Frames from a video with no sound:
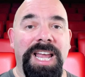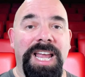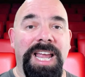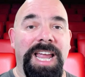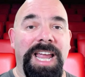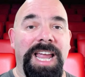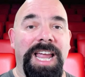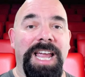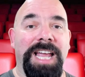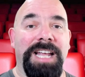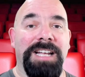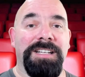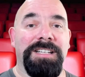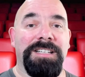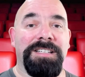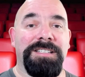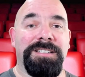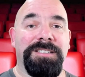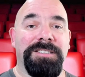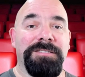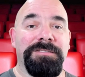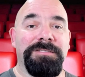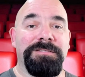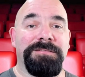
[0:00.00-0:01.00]
and
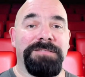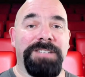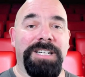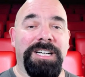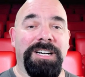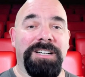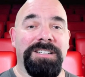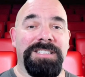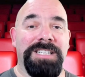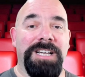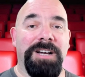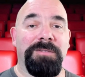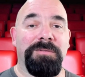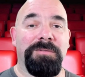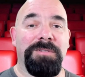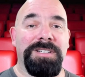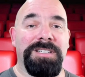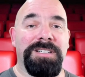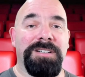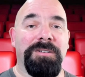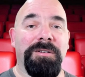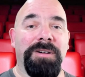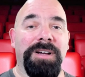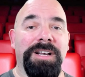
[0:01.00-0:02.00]
Sue figures out
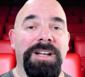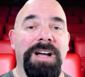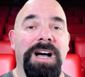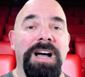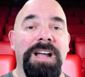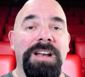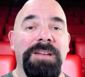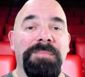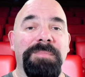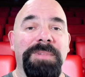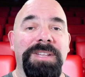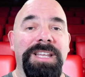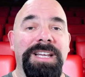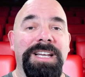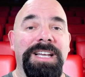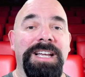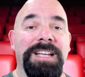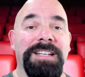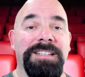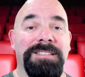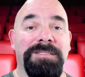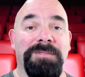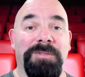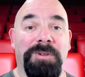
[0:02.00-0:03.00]
what's going on, but then
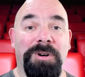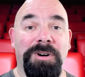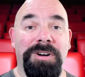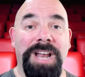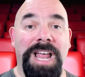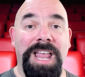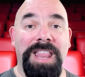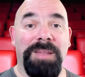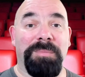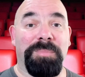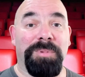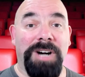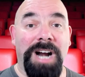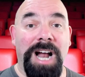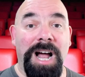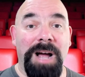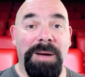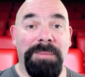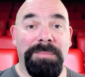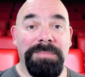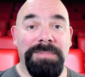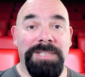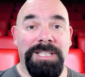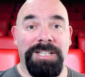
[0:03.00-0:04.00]
gets thrown out of the
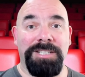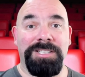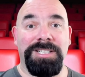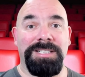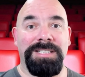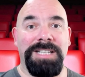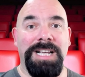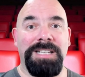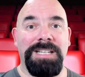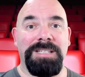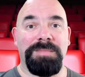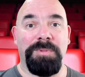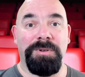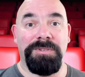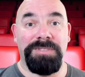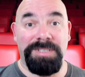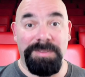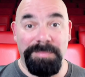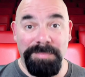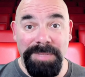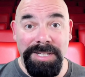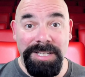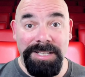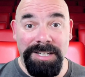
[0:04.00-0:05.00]
prom because she's not supposed
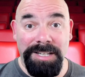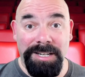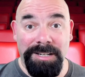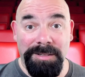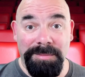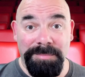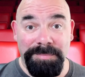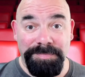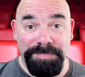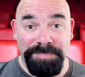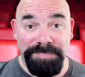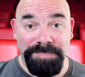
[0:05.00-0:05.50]
to be there.